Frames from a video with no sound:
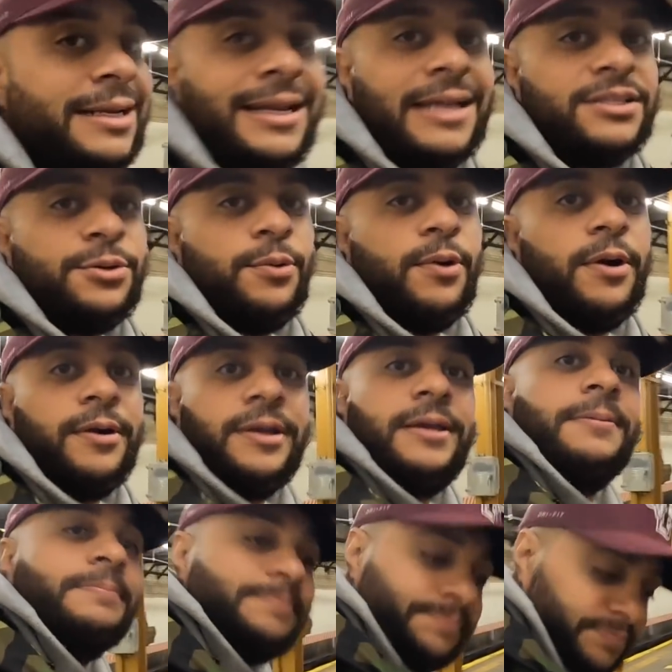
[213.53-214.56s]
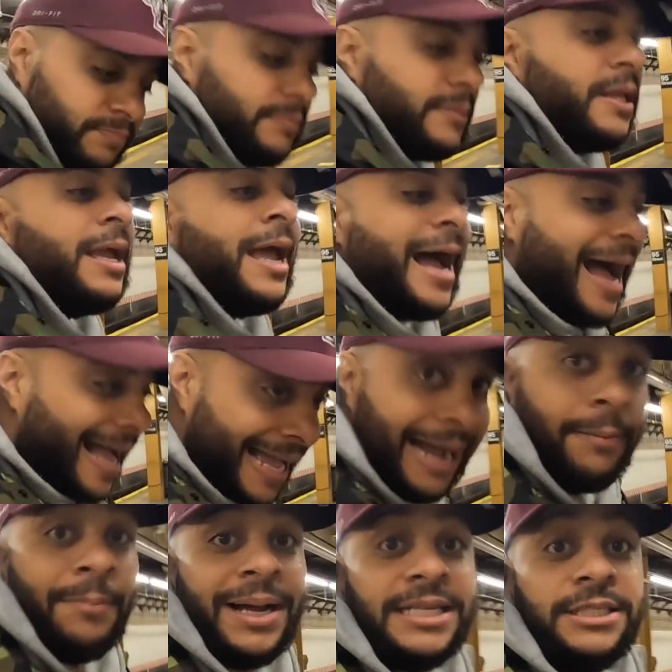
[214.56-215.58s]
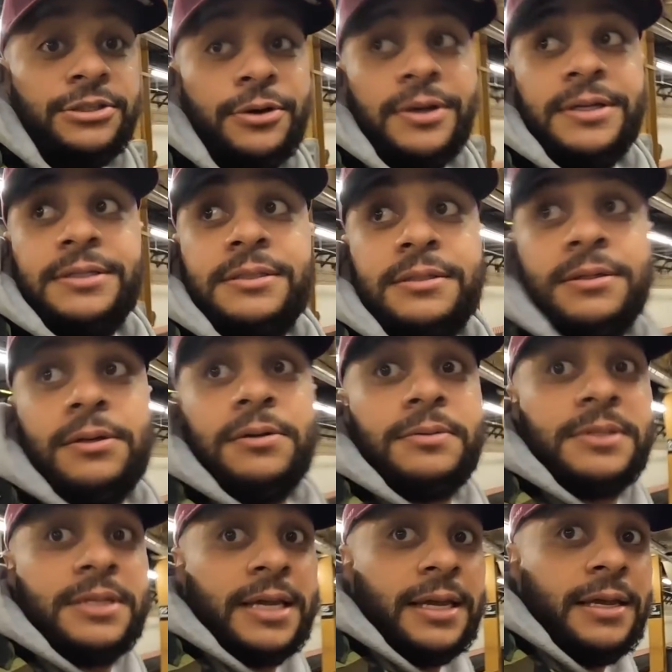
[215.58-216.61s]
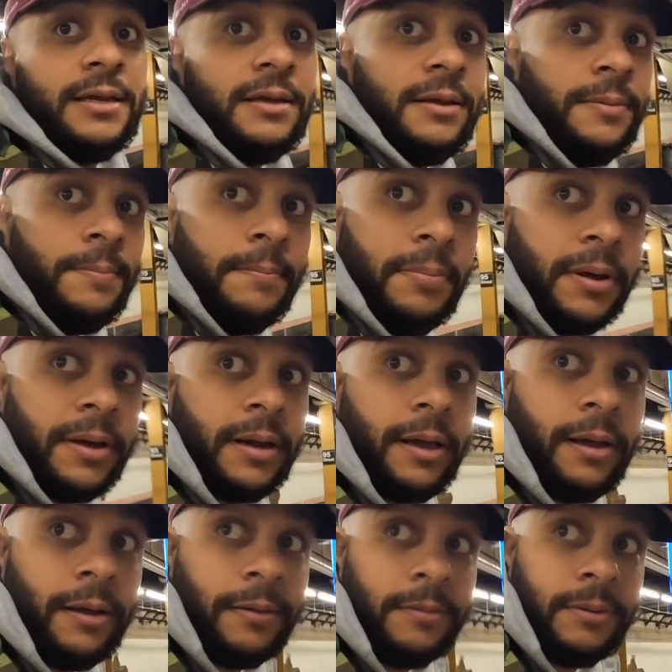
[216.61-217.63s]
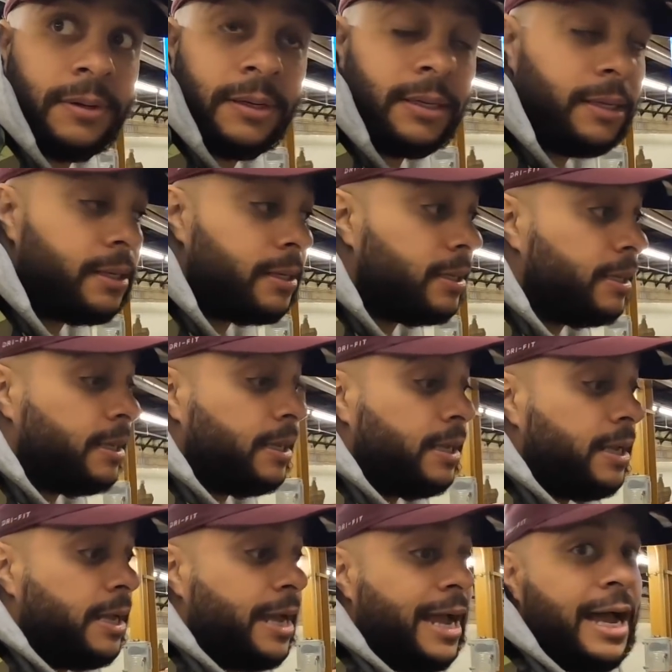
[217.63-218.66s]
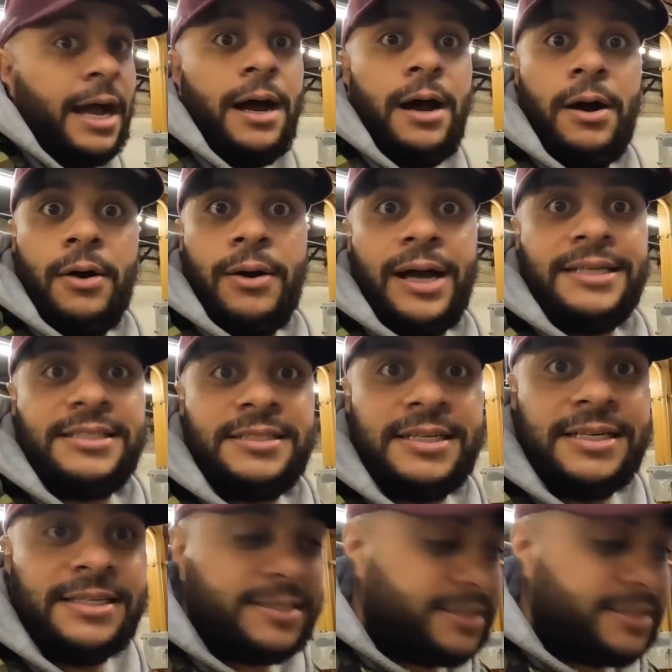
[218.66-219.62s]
not to worry. I got my joints, you know what I'm saying? But, um, oh, I just need